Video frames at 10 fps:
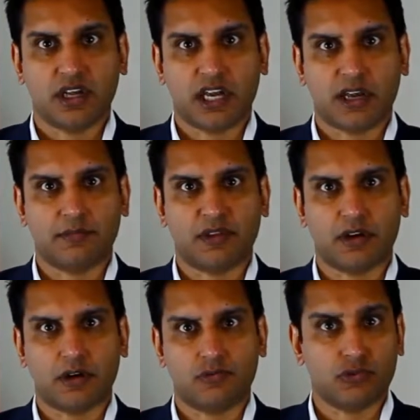that
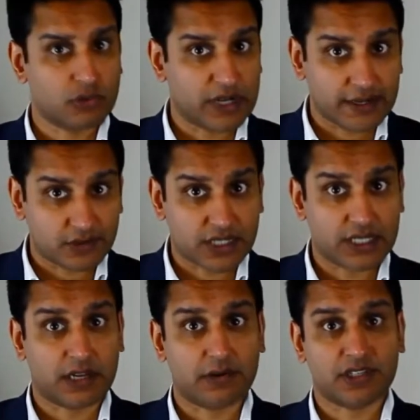are ruled out
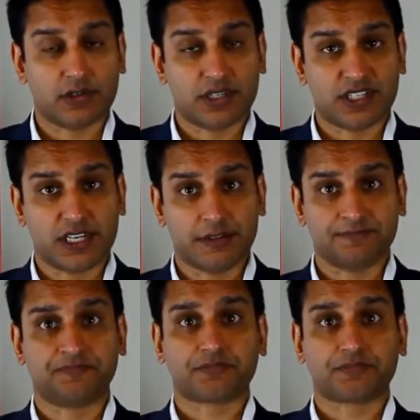in their entirety.